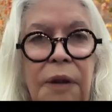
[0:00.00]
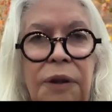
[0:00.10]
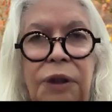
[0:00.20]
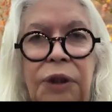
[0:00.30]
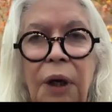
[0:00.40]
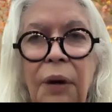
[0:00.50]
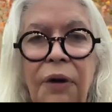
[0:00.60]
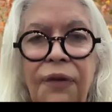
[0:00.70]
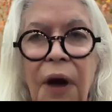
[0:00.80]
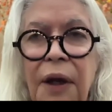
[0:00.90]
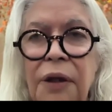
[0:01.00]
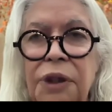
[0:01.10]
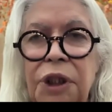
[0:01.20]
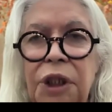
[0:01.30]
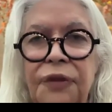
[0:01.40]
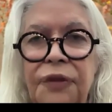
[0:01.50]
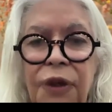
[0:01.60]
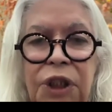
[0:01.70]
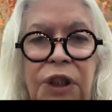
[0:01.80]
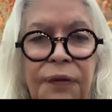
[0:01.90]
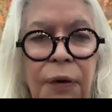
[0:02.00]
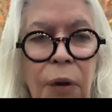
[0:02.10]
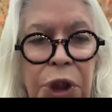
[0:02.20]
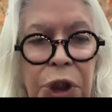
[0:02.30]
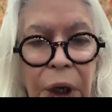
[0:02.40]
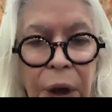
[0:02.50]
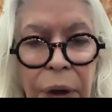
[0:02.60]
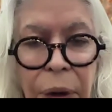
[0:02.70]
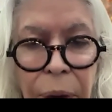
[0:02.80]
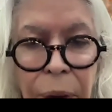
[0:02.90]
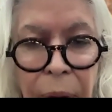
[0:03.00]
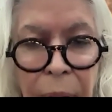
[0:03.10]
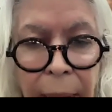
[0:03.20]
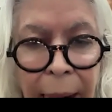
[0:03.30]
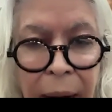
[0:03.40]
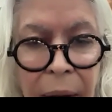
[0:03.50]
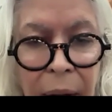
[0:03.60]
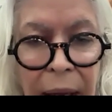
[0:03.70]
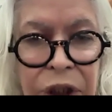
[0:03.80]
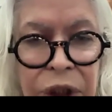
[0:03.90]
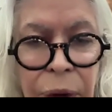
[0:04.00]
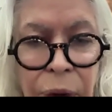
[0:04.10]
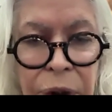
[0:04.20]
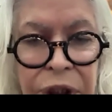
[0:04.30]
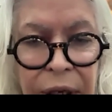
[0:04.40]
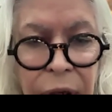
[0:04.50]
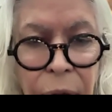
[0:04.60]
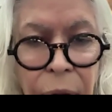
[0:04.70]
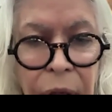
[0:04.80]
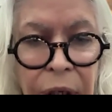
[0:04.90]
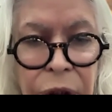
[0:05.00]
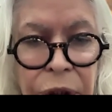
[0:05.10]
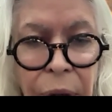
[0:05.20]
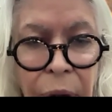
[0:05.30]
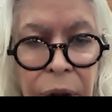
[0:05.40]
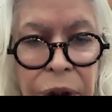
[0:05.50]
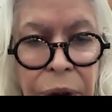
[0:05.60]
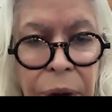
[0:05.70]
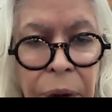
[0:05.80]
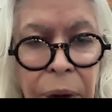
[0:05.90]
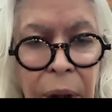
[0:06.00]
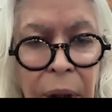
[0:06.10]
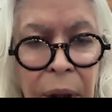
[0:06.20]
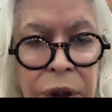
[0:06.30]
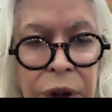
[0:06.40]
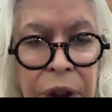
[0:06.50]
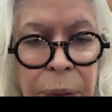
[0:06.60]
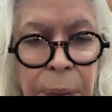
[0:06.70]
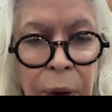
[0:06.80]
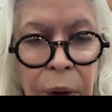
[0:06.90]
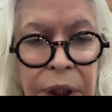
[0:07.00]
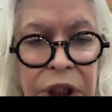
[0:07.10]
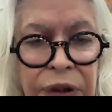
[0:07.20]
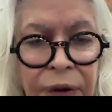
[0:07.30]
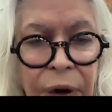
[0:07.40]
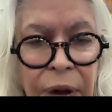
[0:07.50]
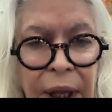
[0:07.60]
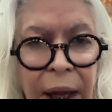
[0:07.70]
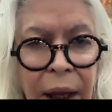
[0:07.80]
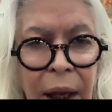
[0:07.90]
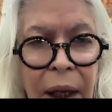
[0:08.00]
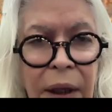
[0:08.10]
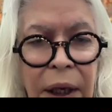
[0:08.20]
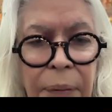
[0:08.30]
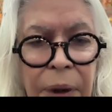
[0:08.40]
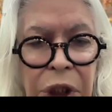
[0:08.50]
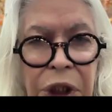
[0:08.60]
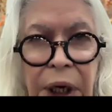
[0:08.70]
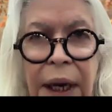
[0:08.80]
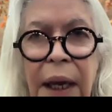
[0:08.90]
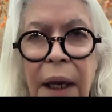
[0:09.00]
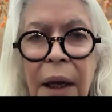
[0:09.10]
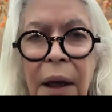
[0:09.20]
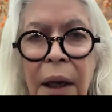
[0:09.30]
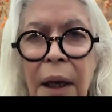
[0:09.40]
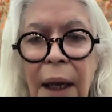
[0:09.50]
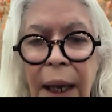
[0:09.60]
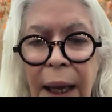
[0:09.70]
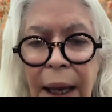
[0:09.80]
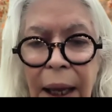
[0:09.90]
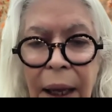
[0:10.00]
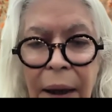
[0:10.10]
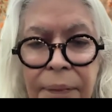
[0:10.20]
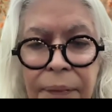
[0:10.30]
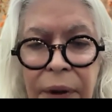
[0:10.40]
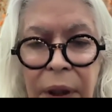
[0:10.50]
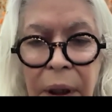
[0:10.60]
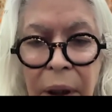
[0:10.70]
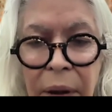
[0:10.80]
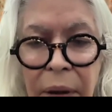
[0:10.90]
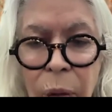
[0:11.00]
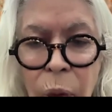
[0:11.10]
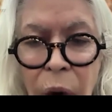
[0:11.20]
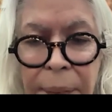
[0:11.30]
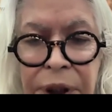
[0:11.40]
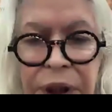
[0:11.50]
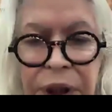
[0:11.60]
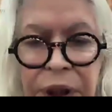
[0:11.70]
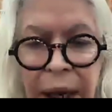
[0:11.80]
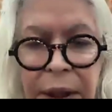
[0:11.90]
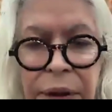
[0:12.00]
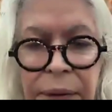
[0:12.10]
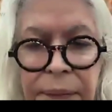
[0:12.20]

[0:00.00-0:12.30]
So if I can just first of all show you a source that you can turn to explore this further. Let me share the website.